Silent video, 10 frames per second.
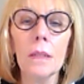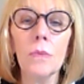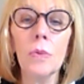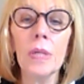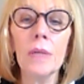
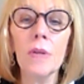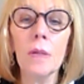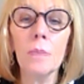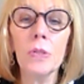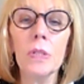Well, we have the
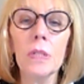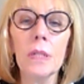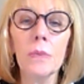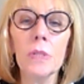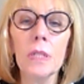opportunity to
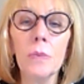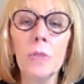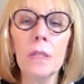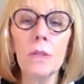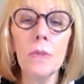network, so we
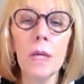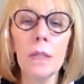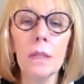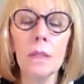can do that.